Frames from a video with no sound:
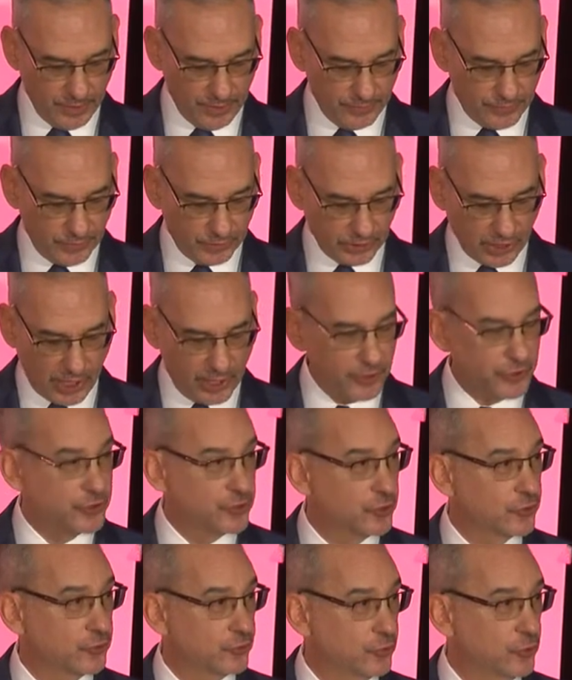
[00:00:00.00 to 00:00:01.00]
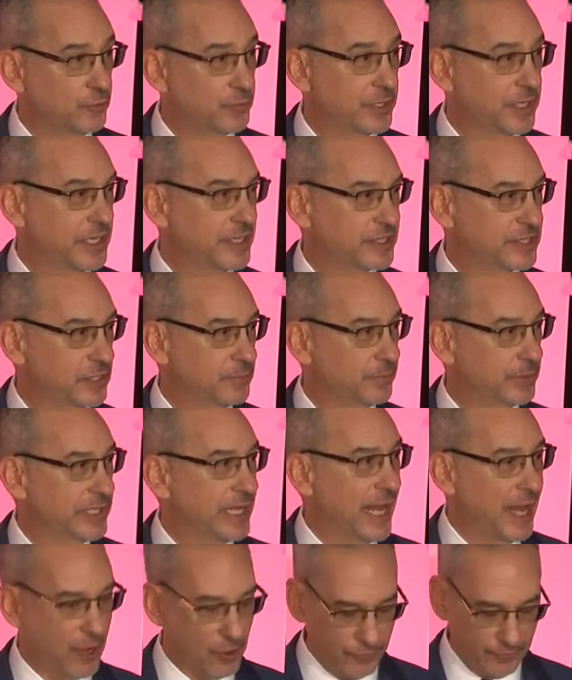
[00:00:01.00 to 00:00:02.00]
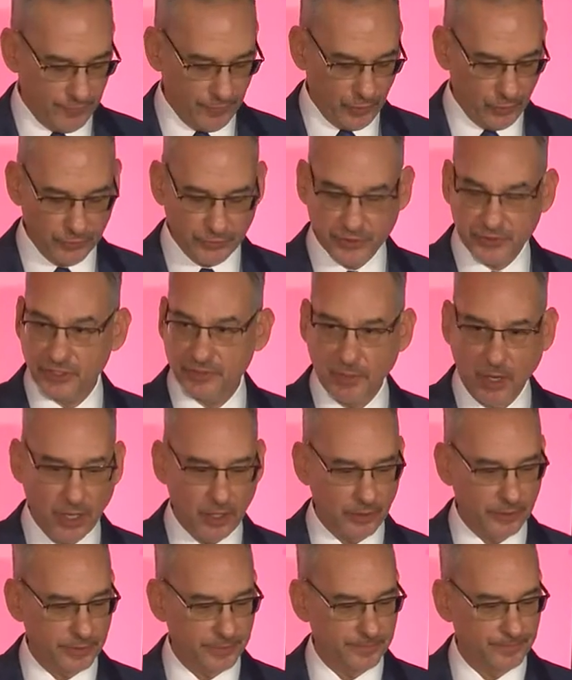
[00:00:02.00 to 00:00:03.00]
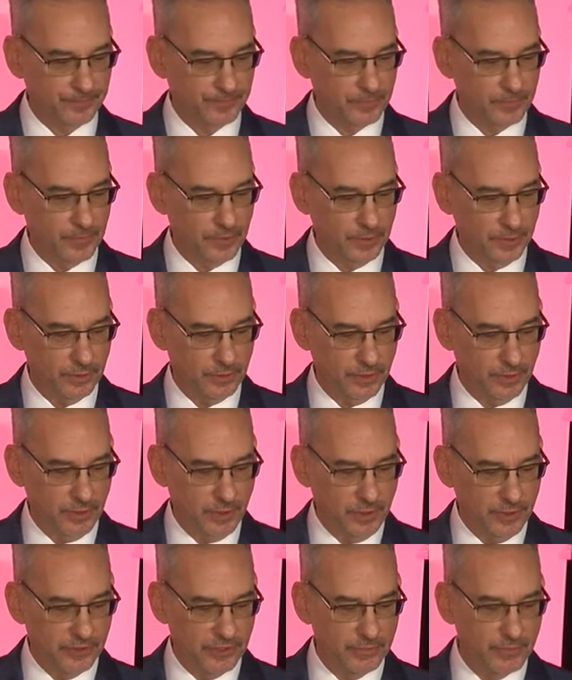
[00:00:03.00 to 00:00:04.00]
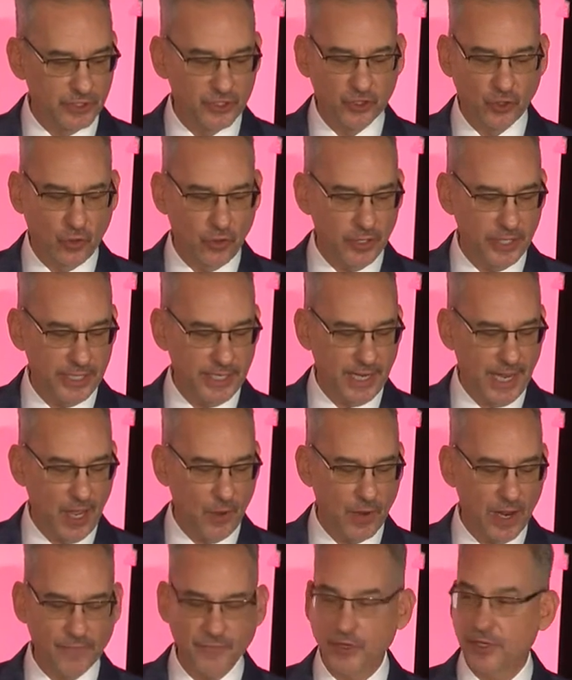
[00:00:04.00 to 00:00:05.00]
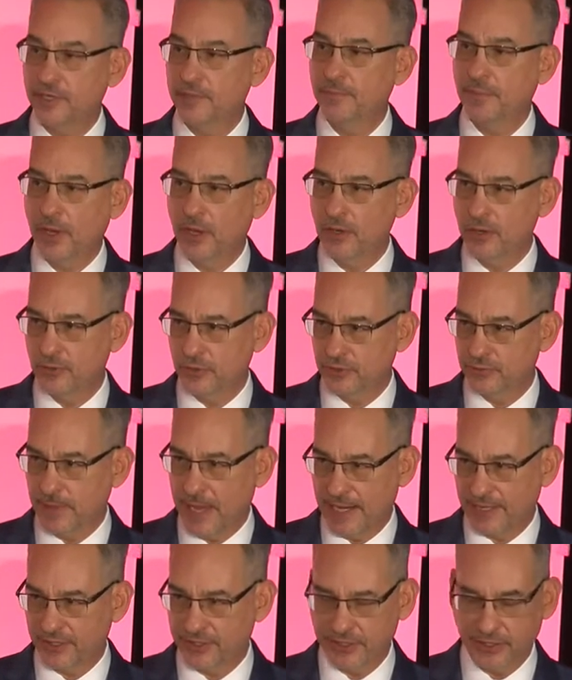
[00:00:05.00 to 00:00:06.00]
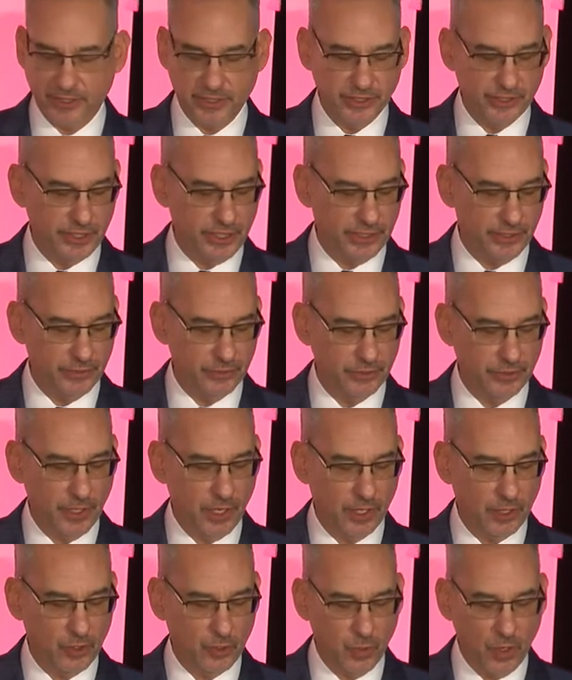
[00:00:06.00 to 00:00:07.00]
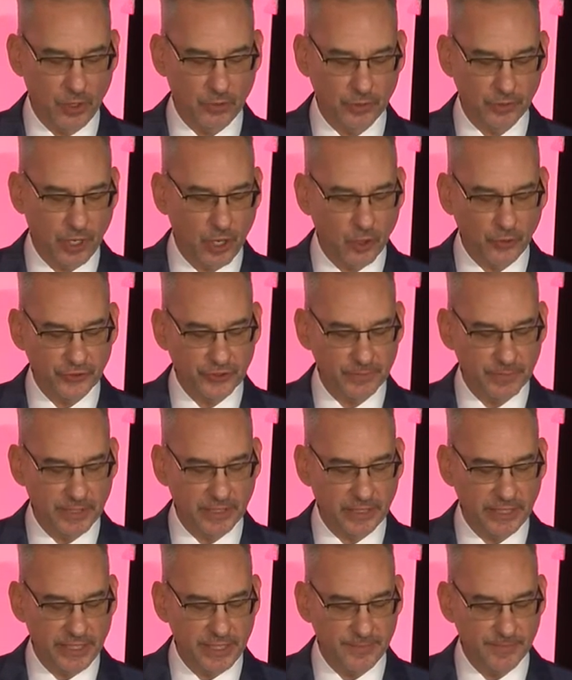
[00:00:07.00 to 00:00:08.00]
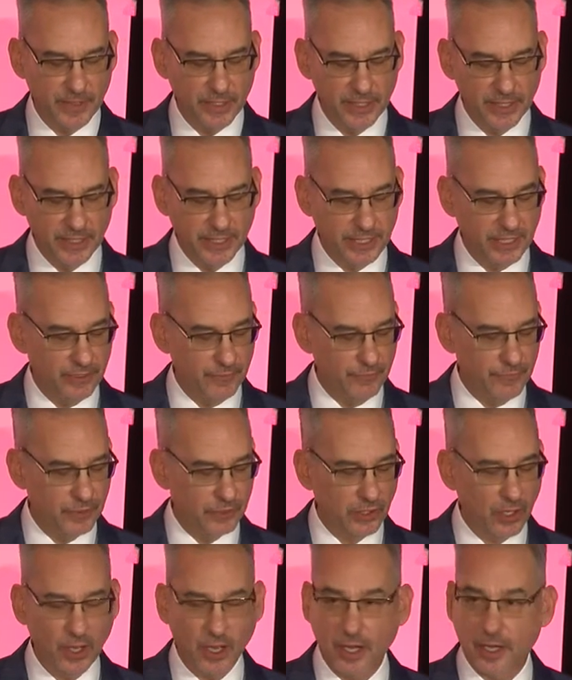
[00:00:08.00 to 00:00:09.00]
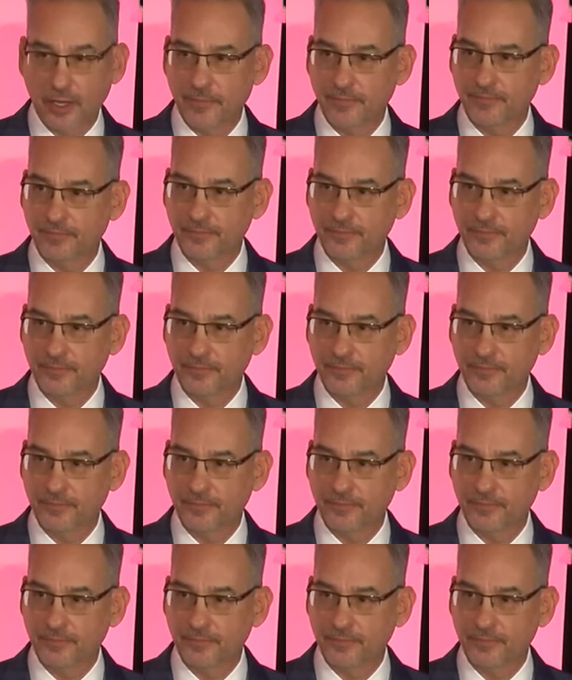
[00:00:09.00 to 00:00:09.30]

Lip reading: The larger group can simply outvote the smaller. The majority, however composed, Madison continued, quote, ultimately give the law.